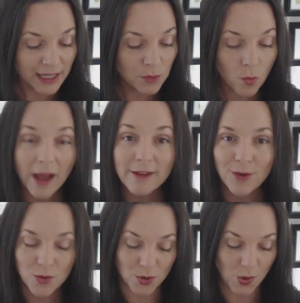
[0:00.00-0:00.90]
and wet
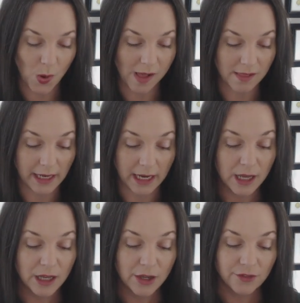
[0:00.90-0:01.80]
vocal quality
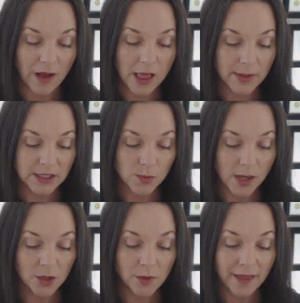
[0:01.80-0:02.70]
following
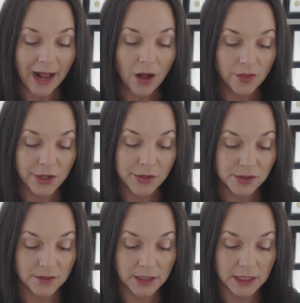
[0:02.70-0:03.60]
swallow without the
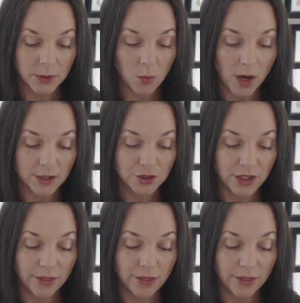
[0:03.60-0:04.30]
use of liquid wash